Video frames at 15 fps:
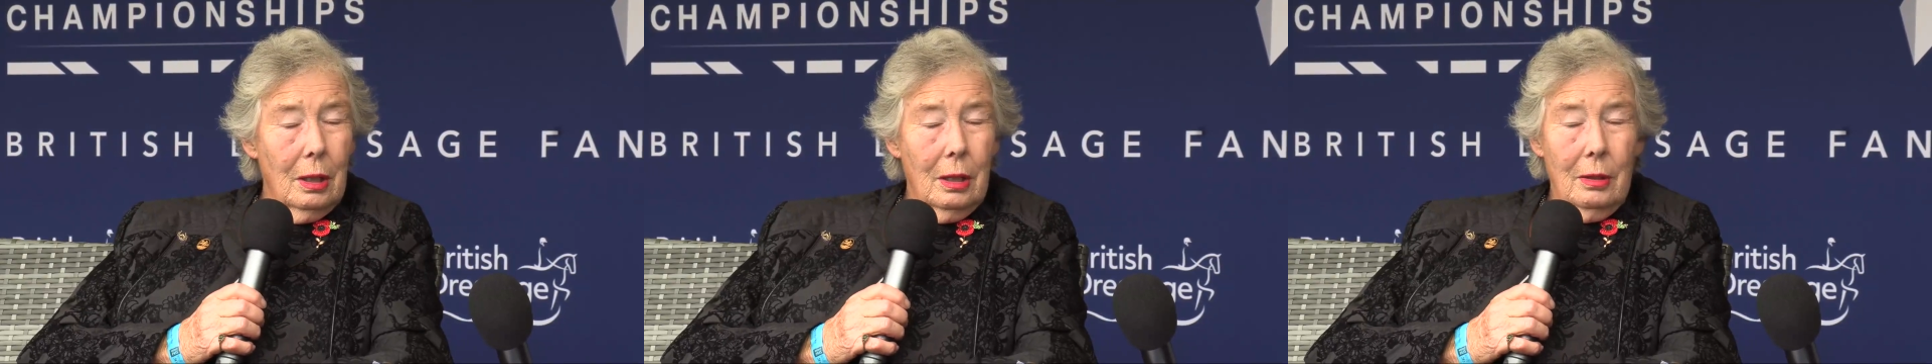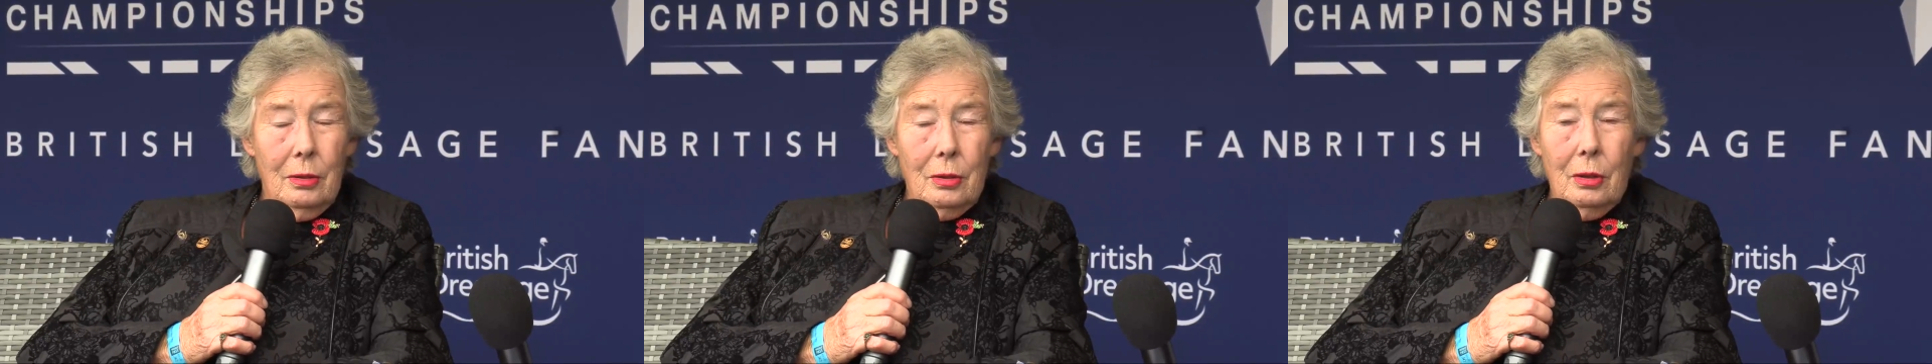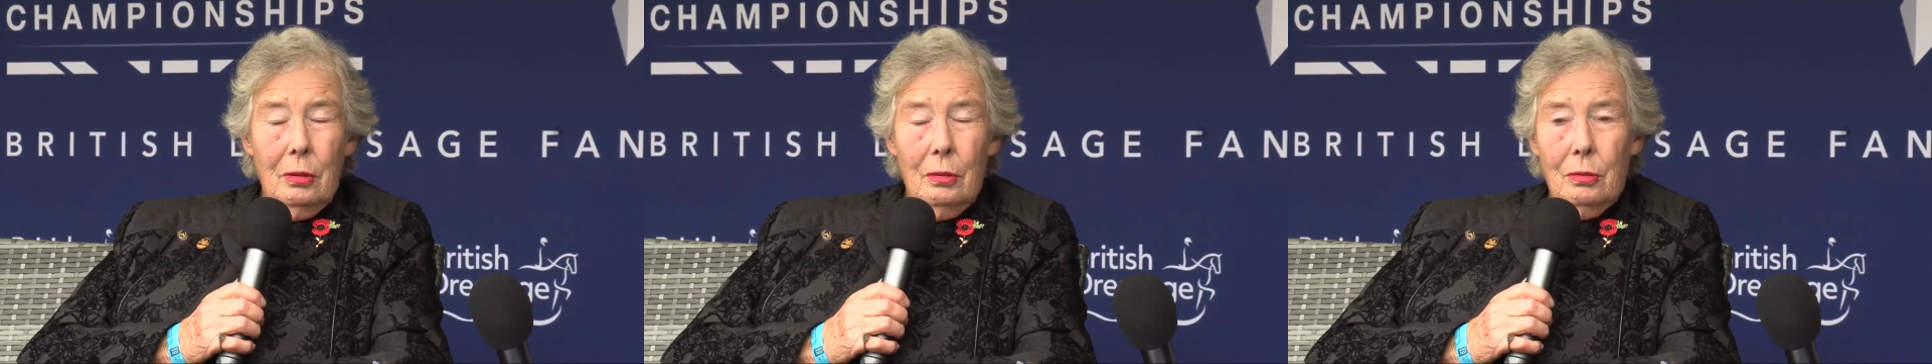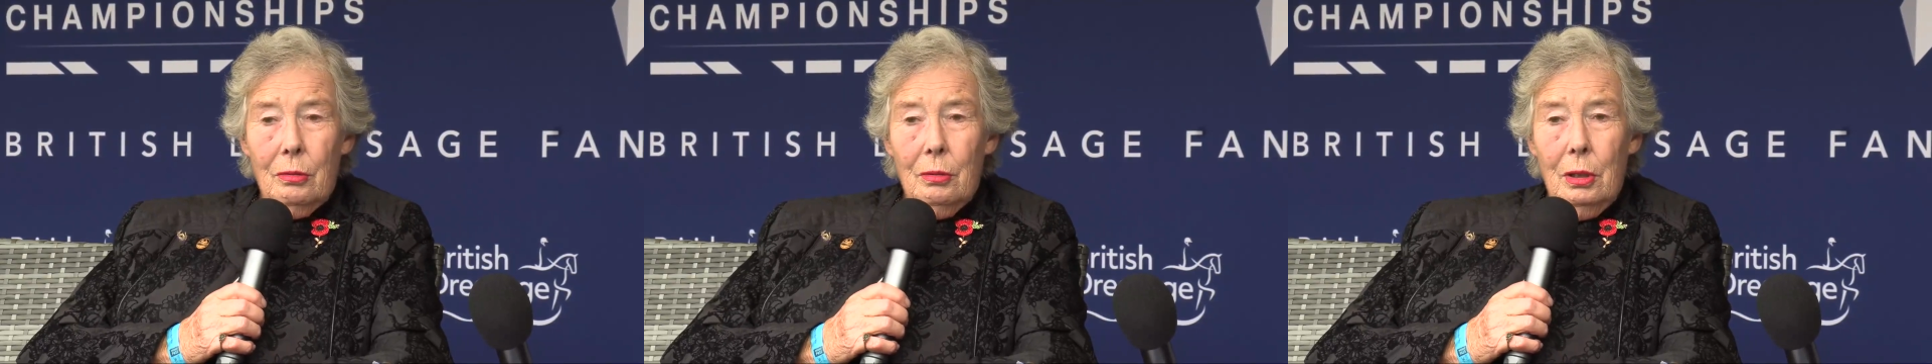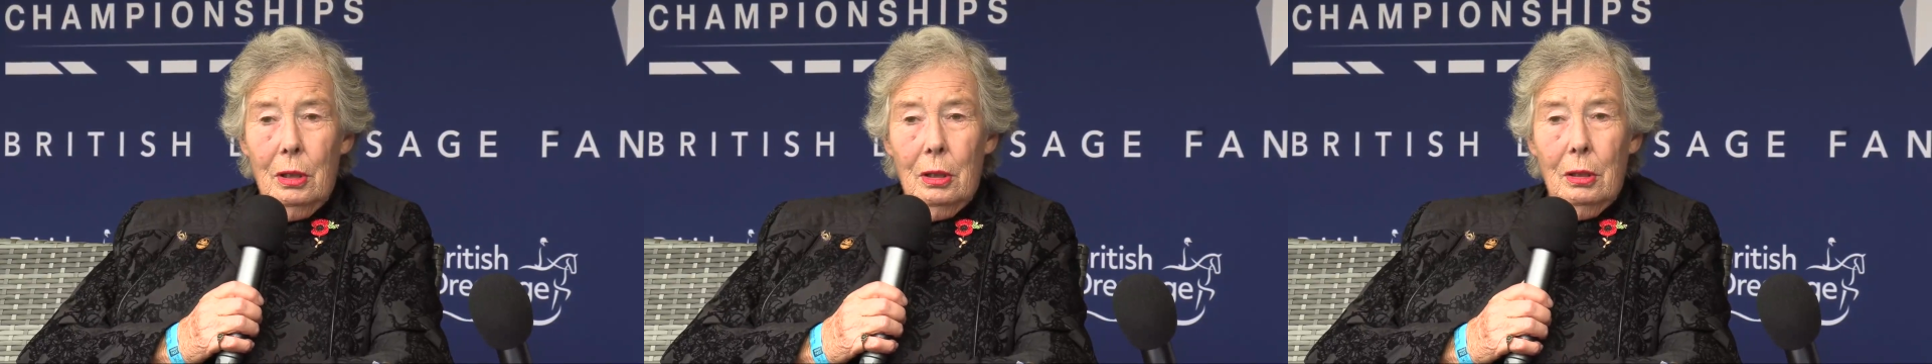So it was
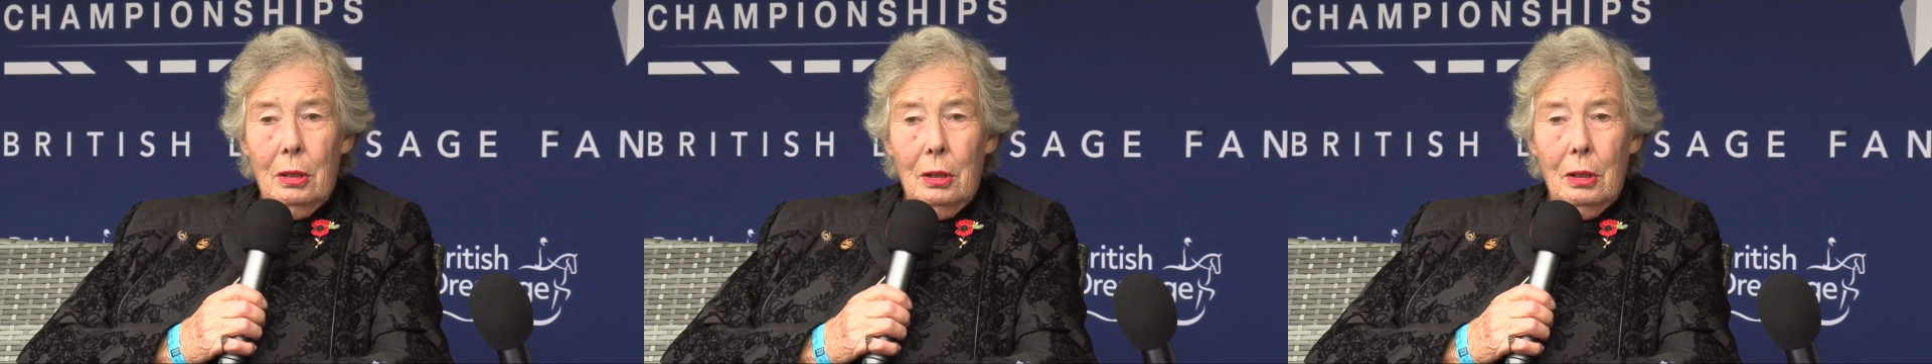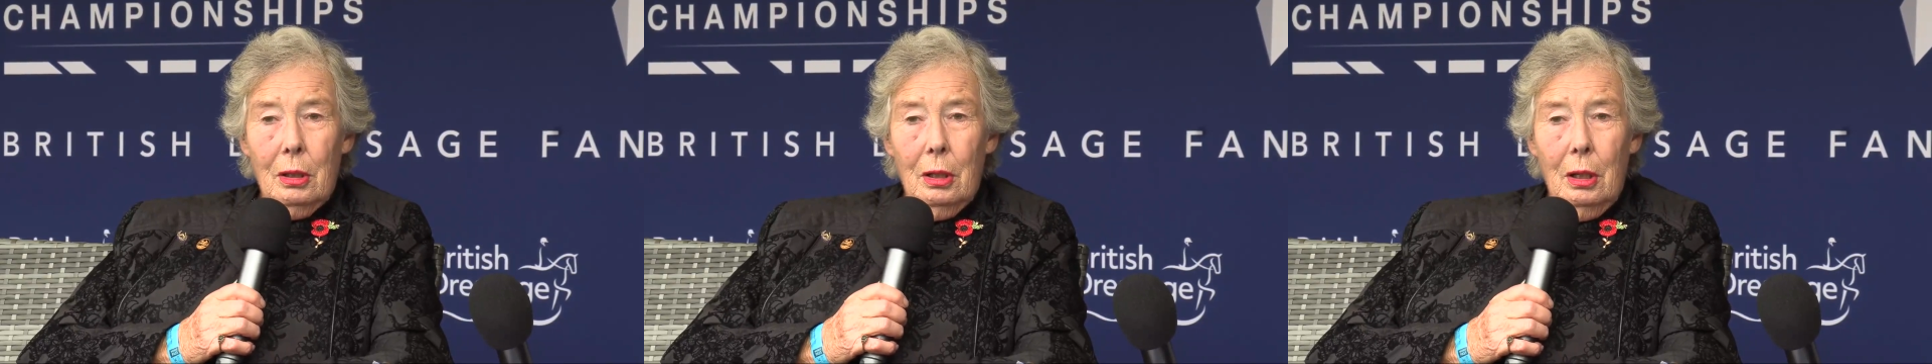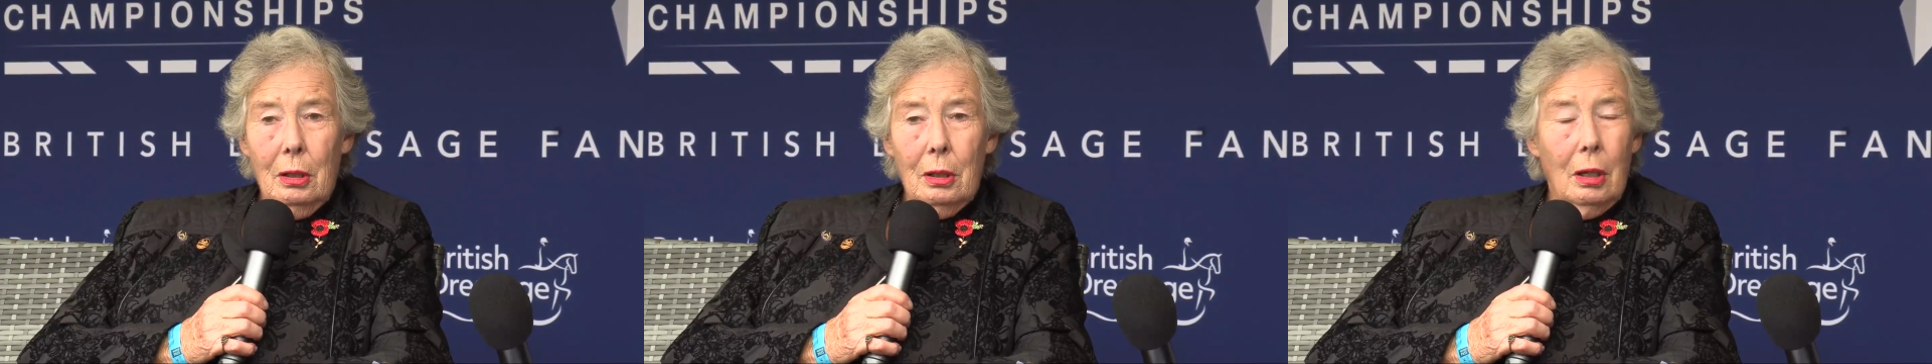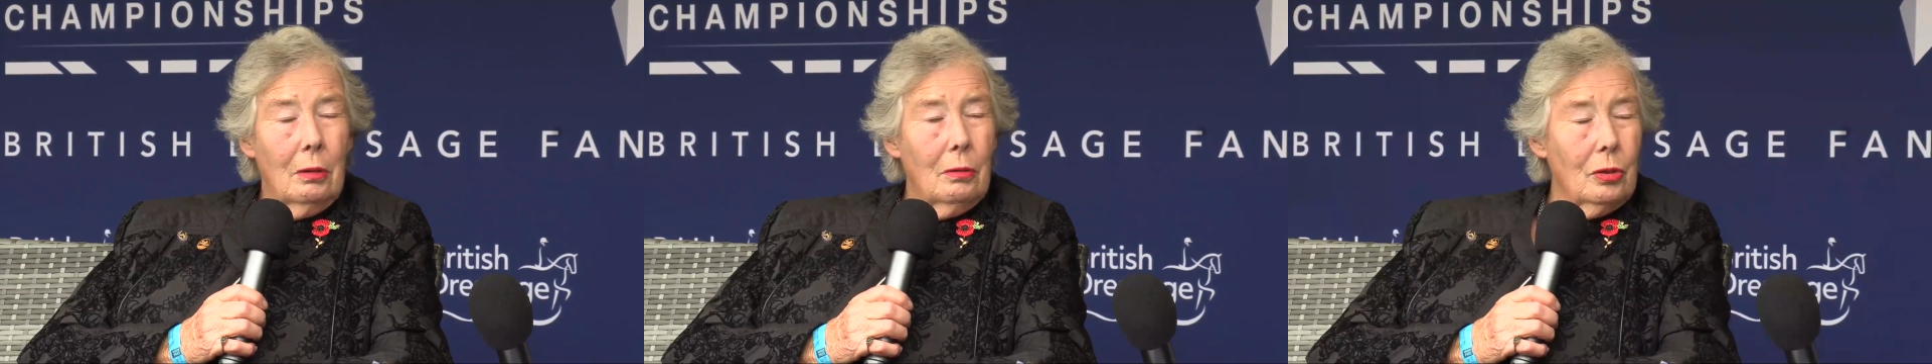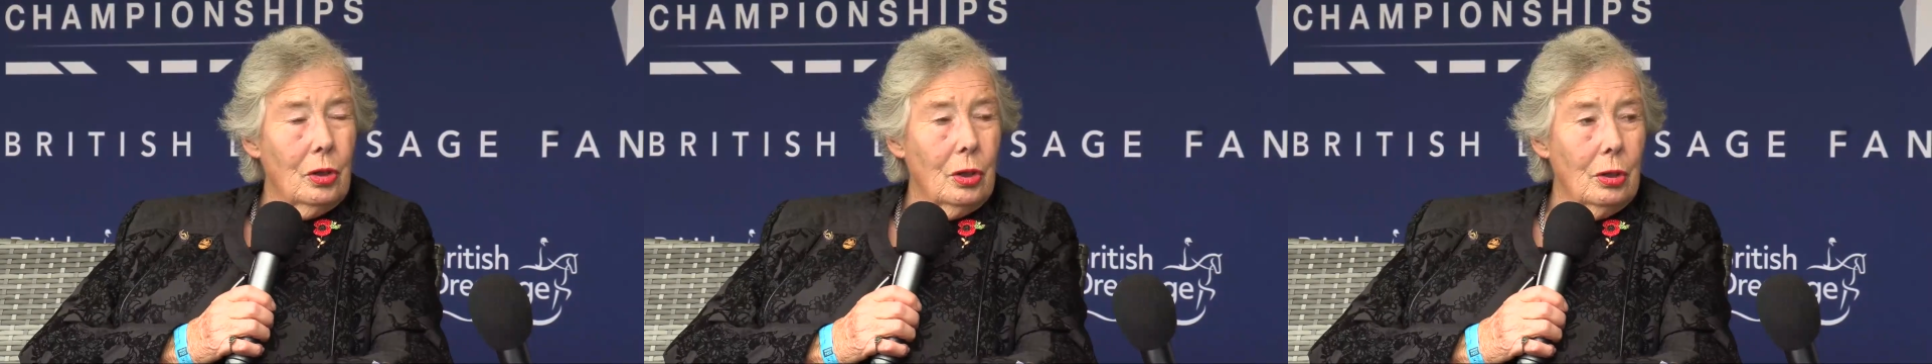really
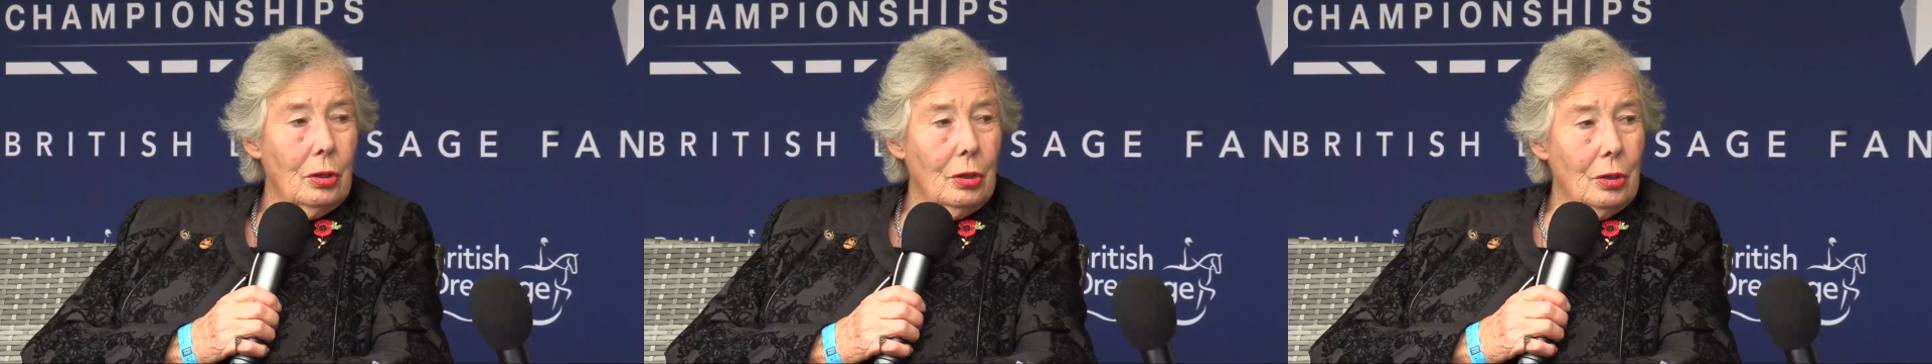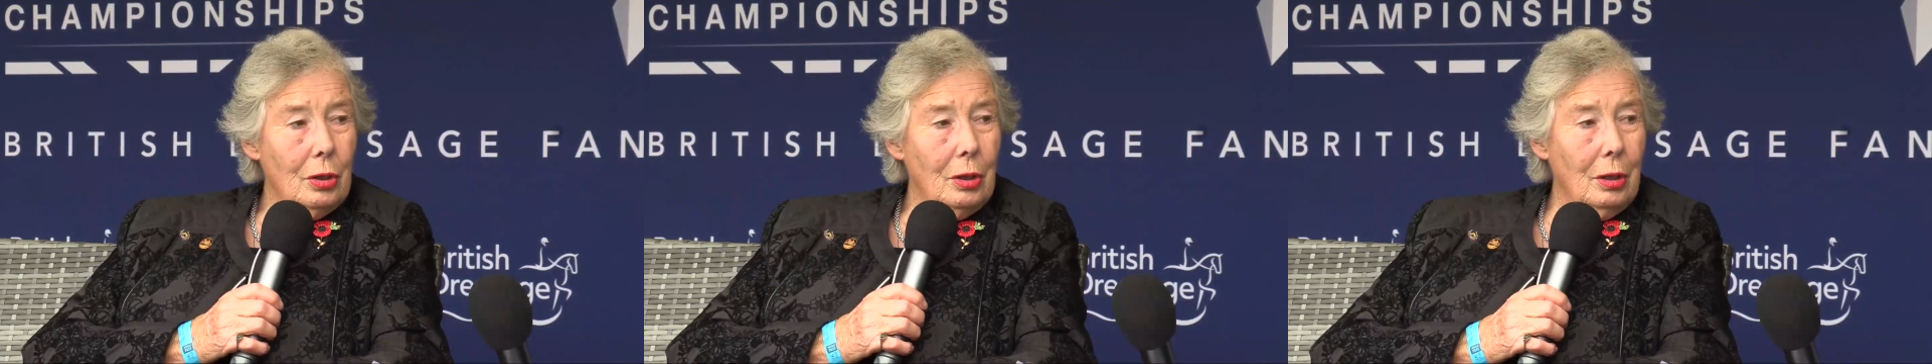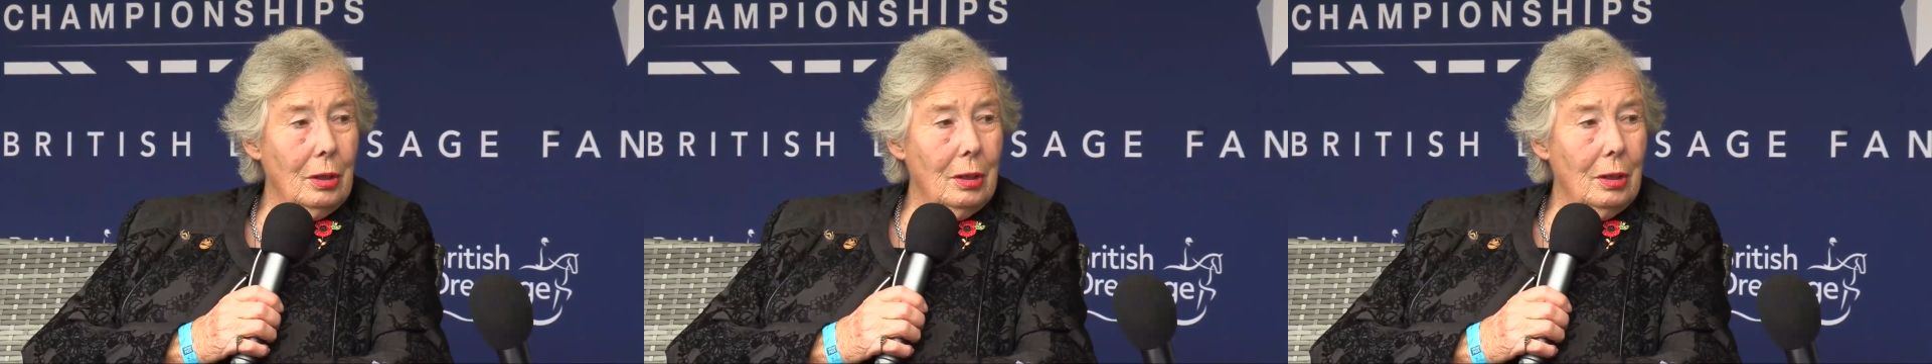encouraging to see it.